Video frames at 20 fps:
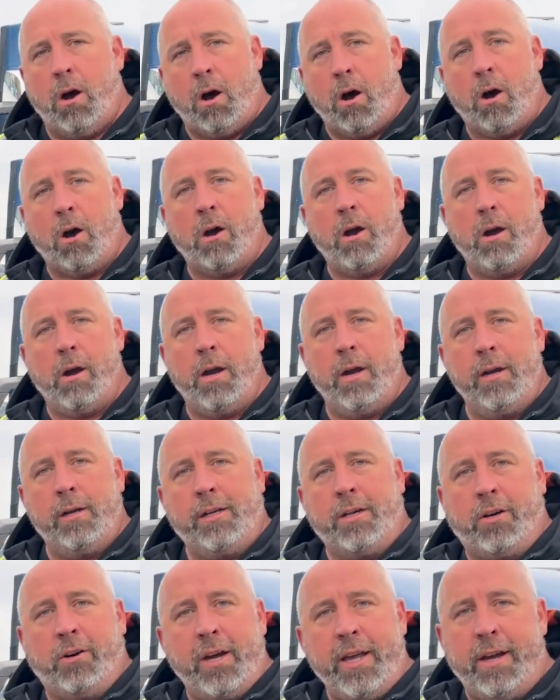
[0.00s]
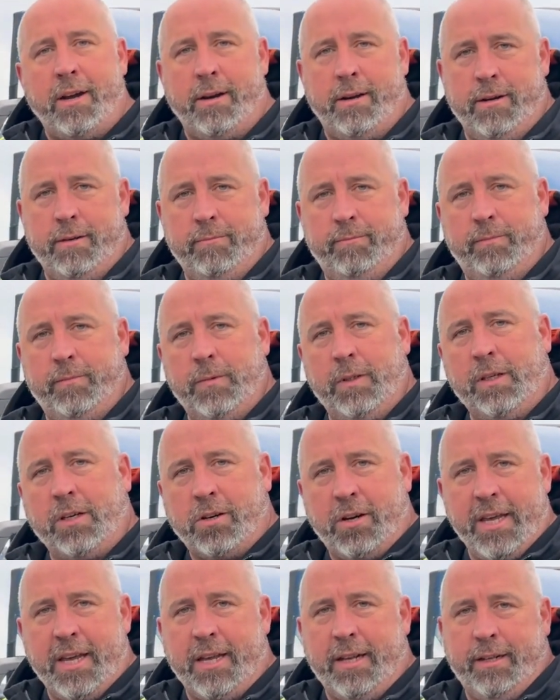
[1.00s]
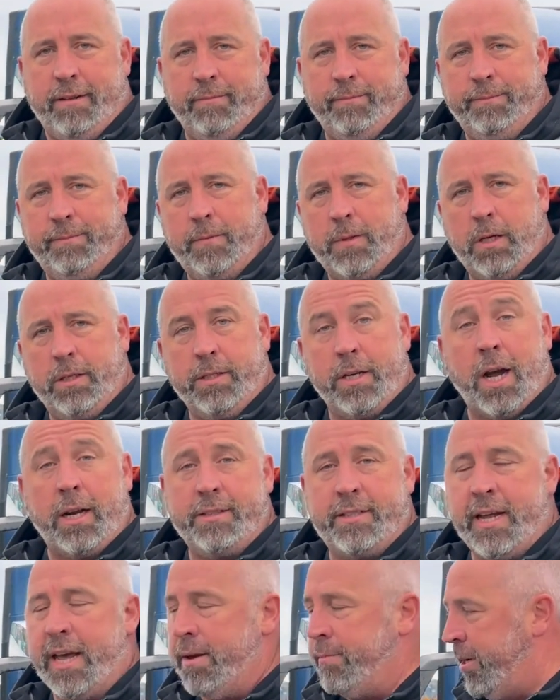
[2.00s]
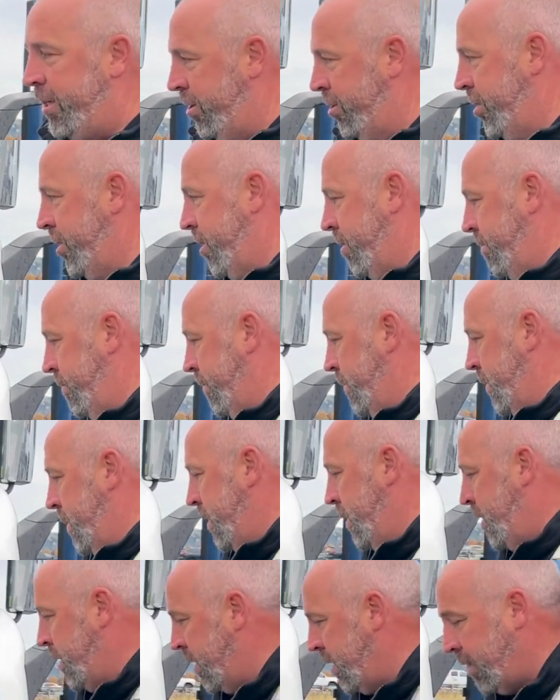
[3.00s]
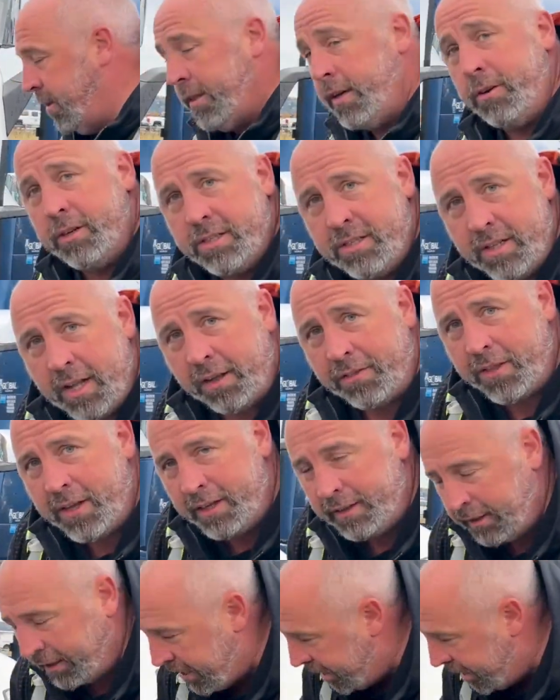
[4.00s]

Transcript: are clear, clean, not damaged. There is nothing